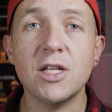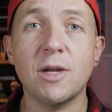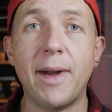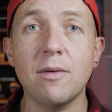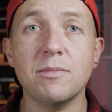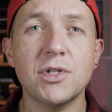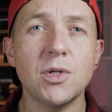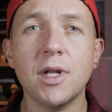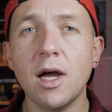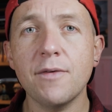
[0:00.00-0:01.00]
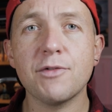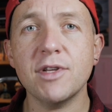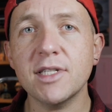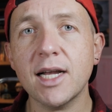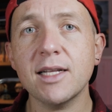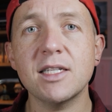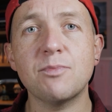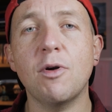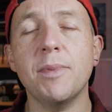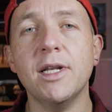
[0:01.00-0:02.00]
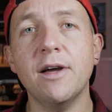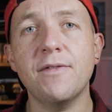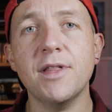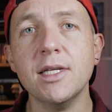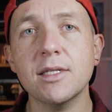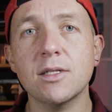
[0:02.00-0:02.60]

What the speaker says: So about 2.5-3 seconds is probably enough for this,